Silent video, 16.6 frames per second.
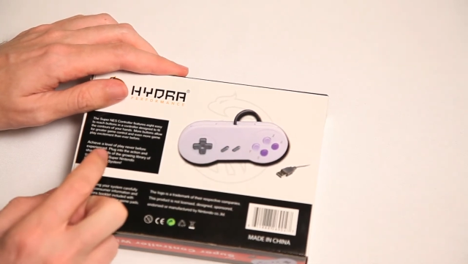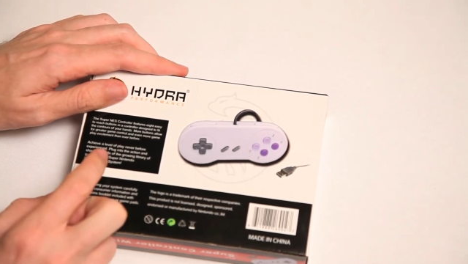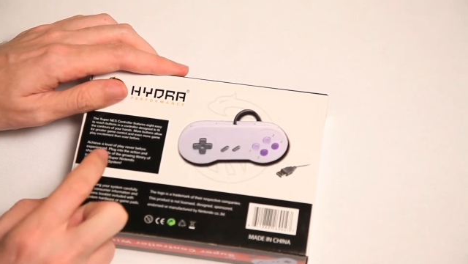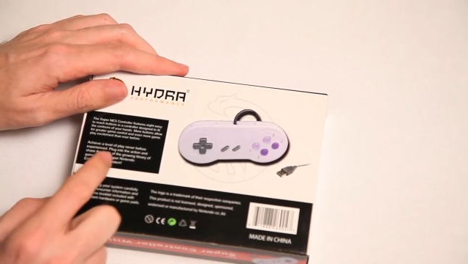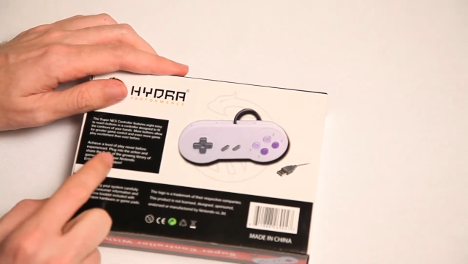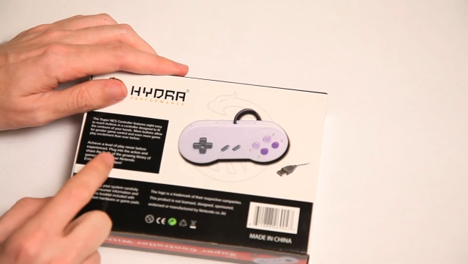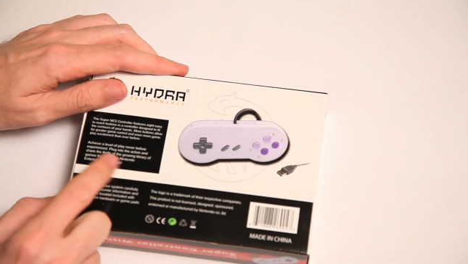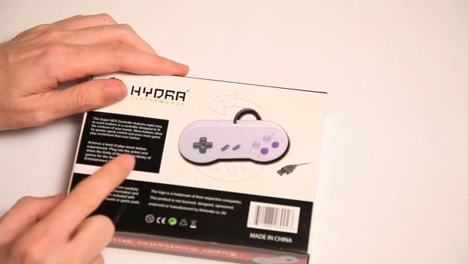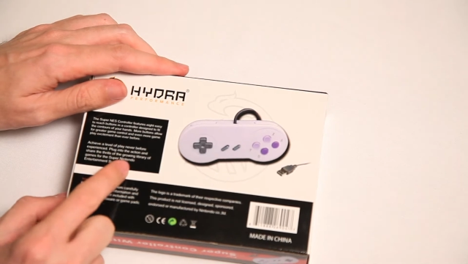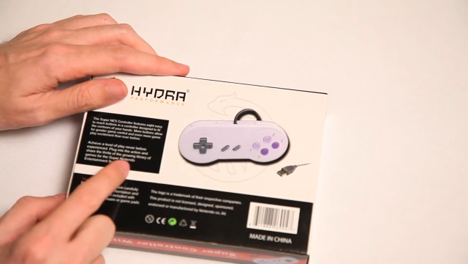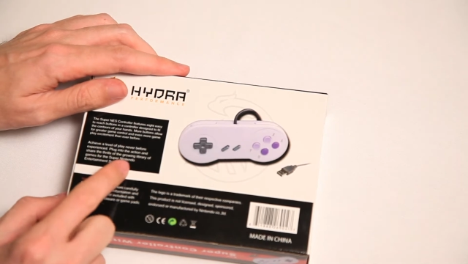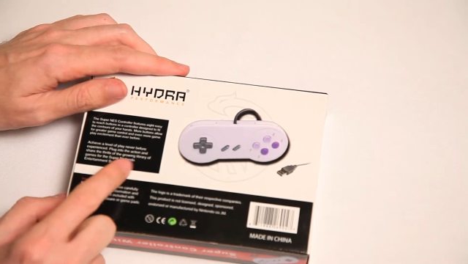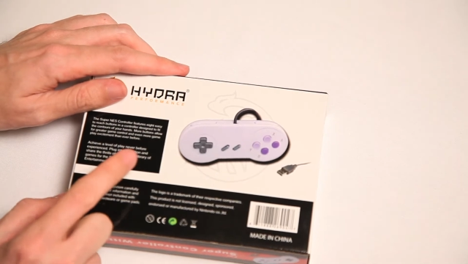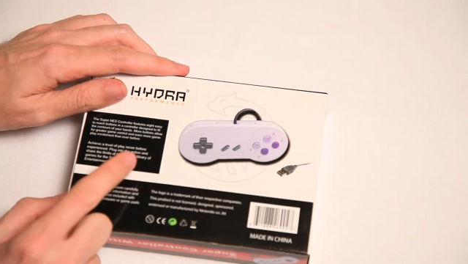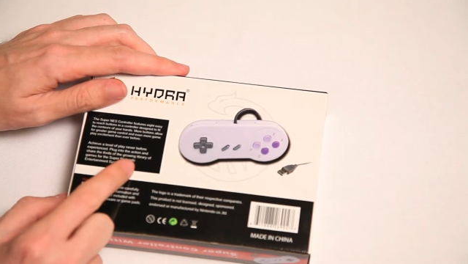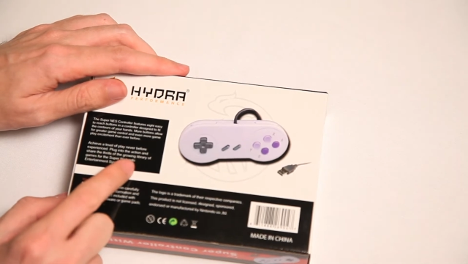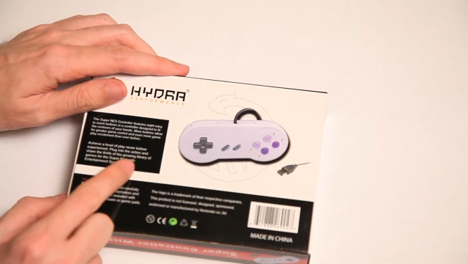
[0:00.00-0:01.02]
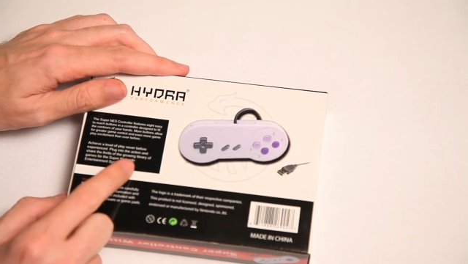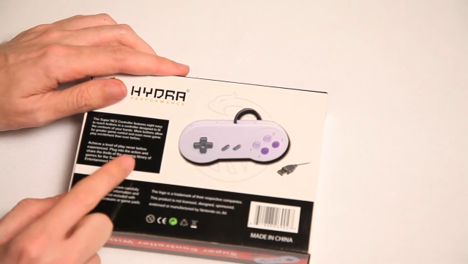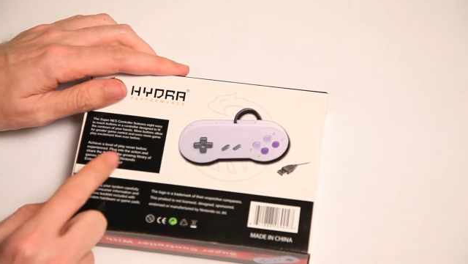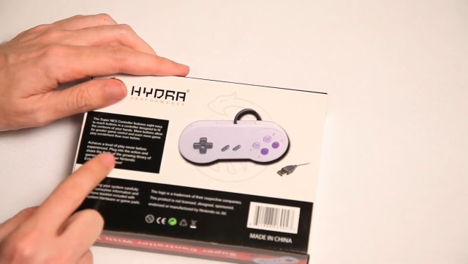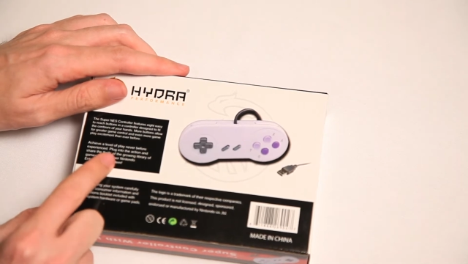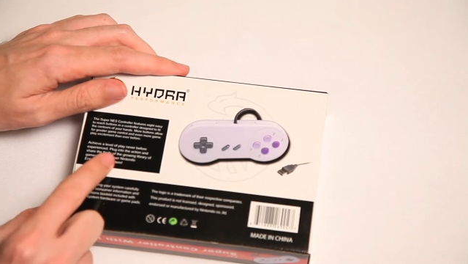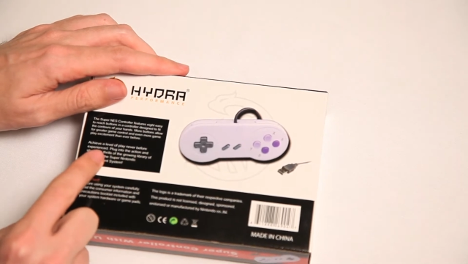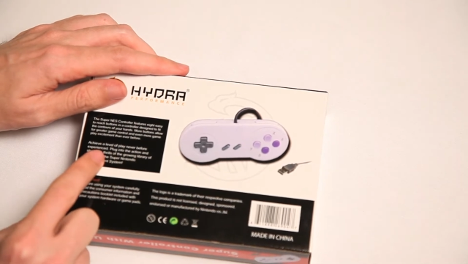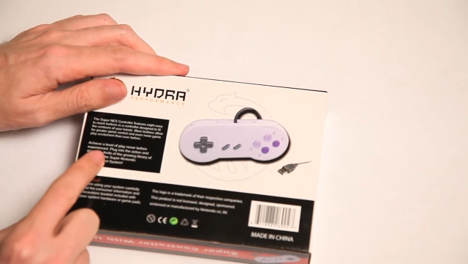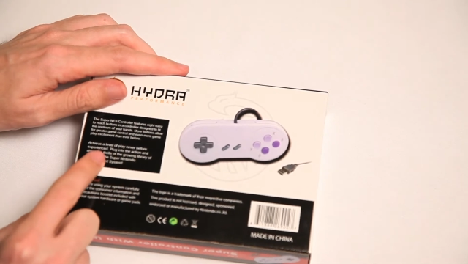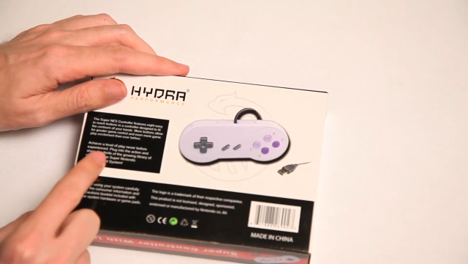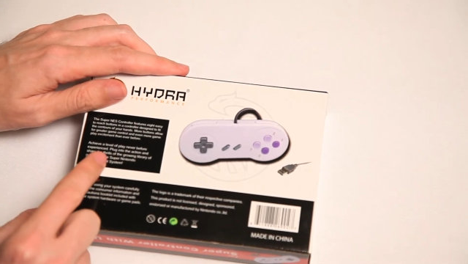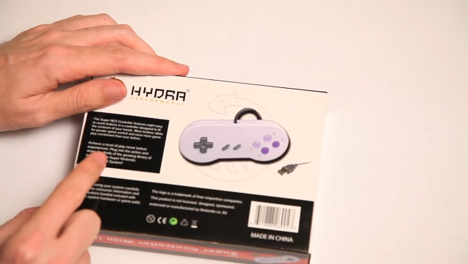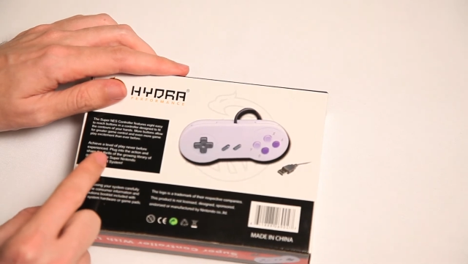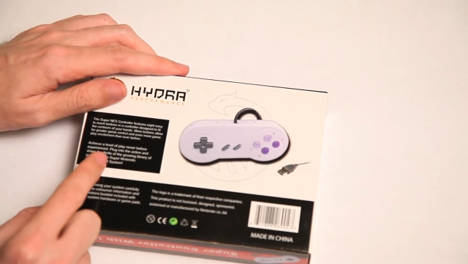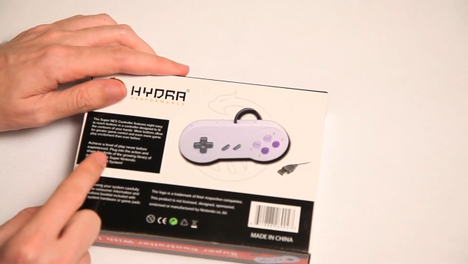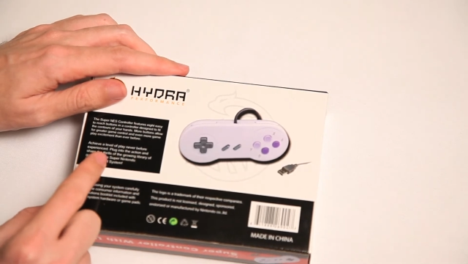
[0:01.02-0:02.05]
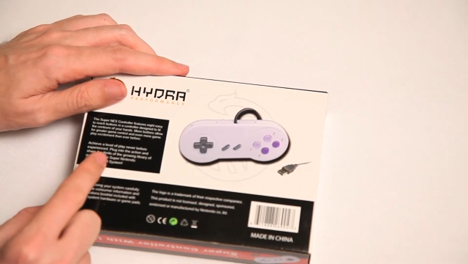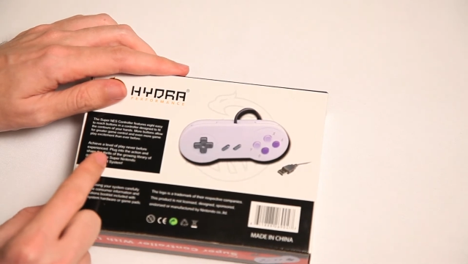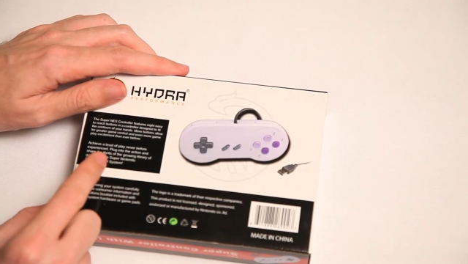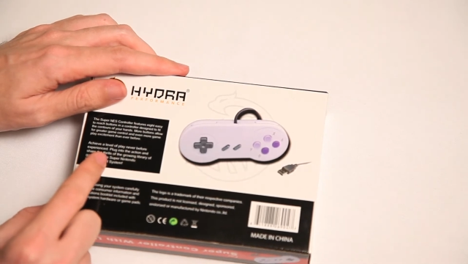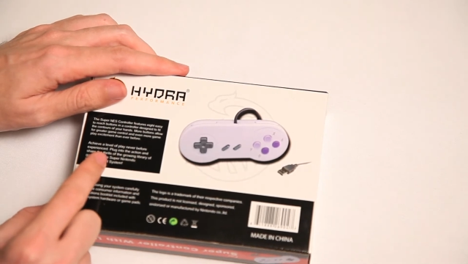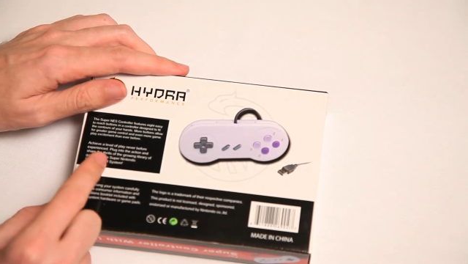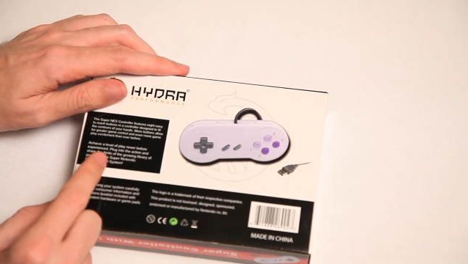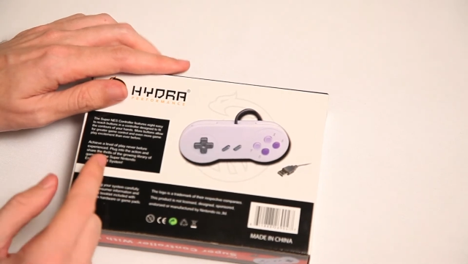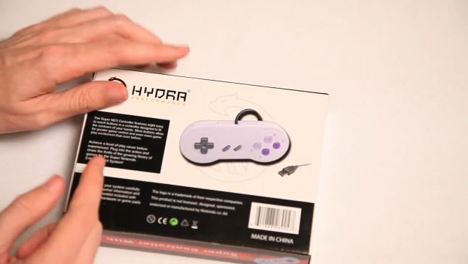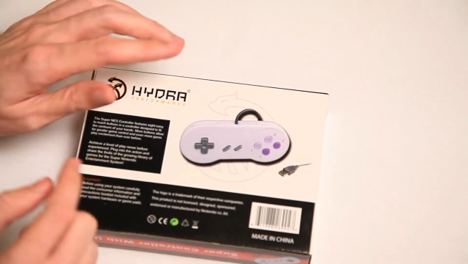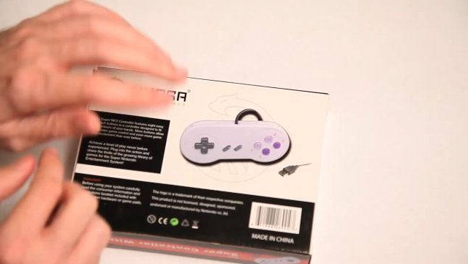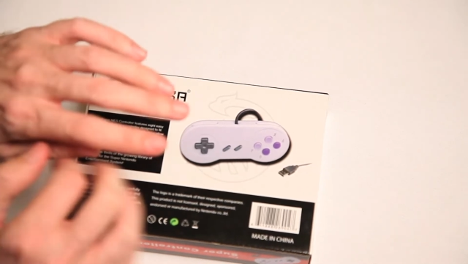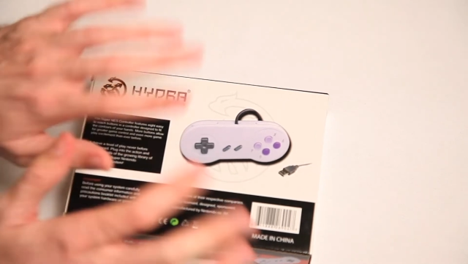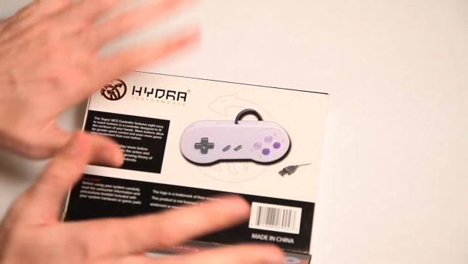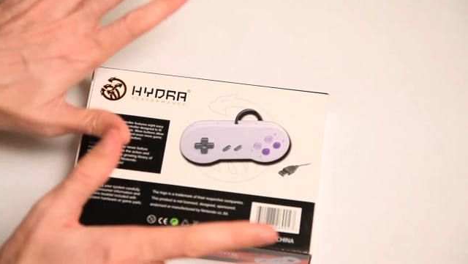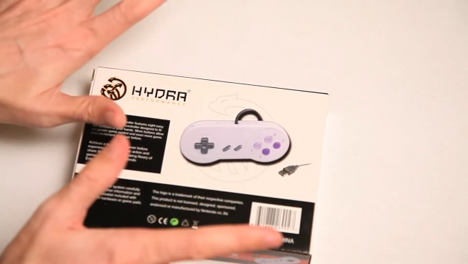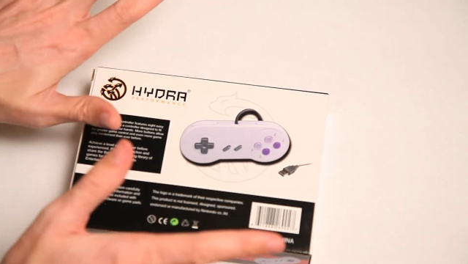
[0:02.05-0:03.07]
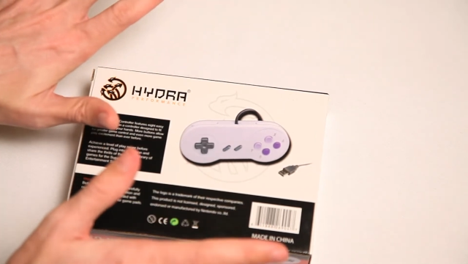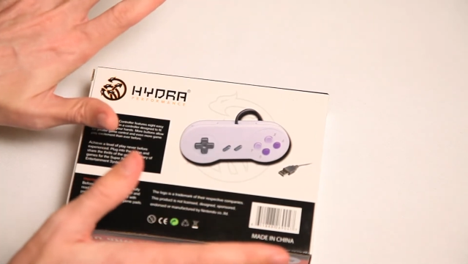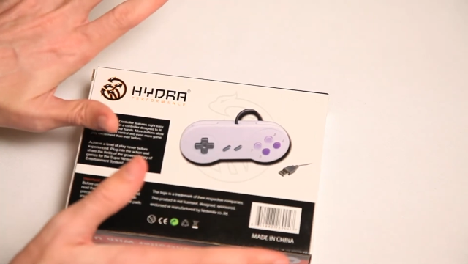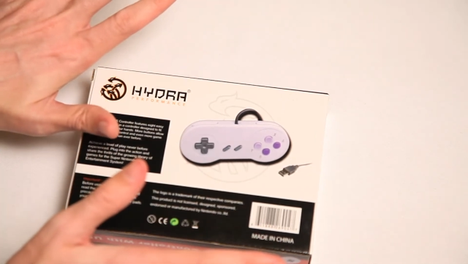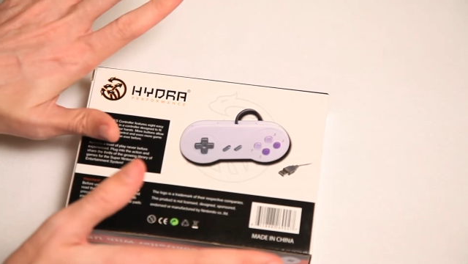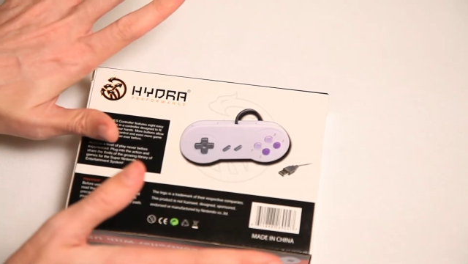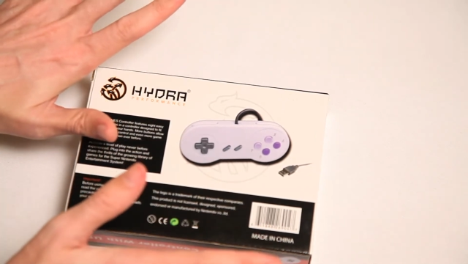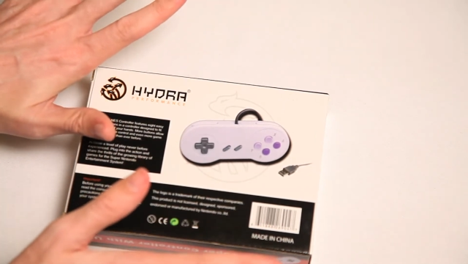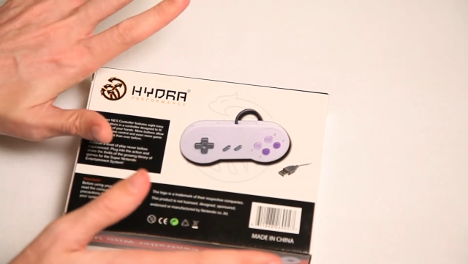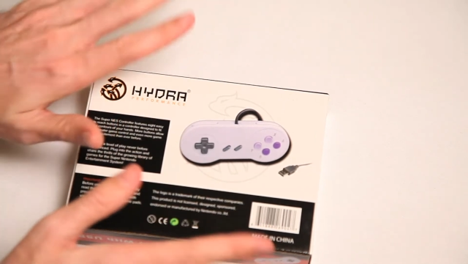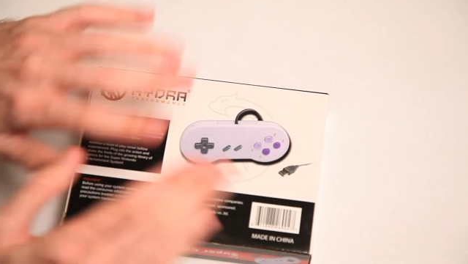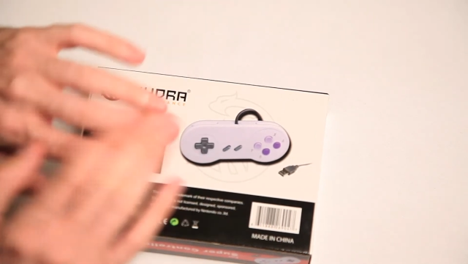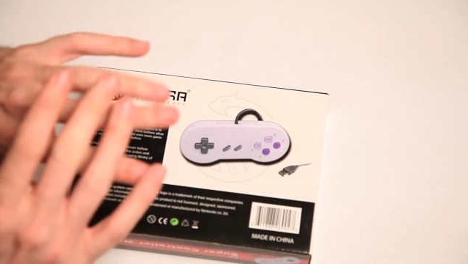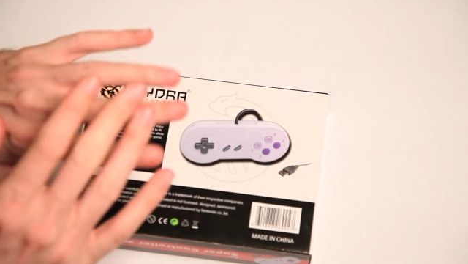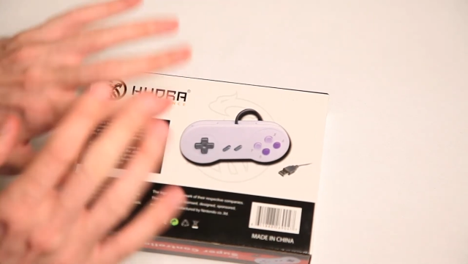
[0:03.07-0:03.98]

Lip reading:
(no speaker visible)